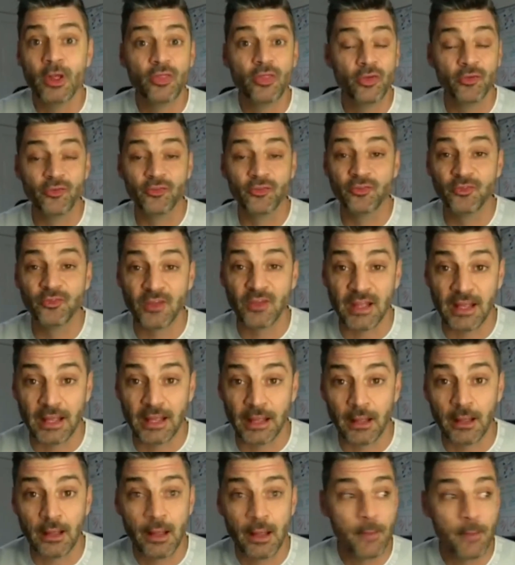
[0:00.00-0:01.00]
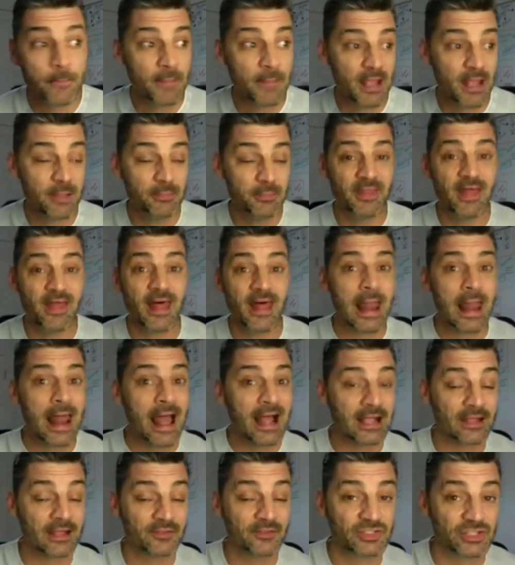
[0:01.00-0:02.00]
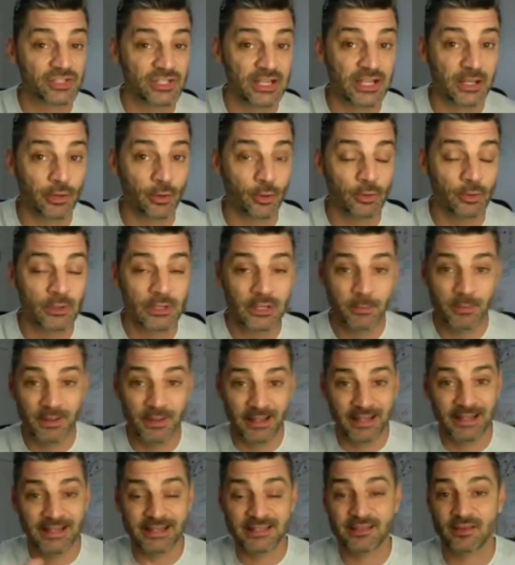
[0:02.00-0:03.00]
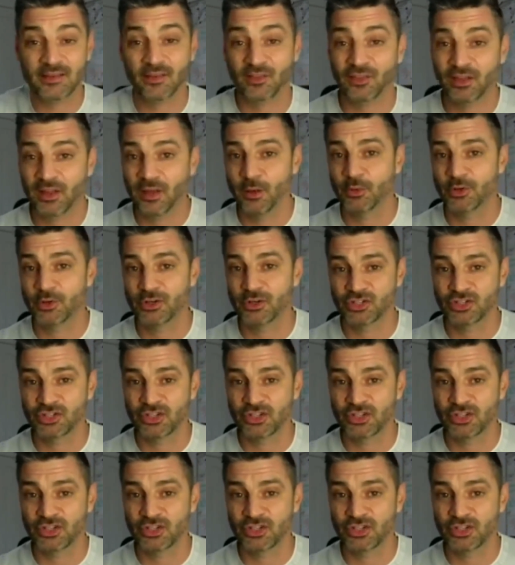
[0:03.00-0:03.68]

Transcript: the fear, maybe the lack of skill. But here's the thing I want to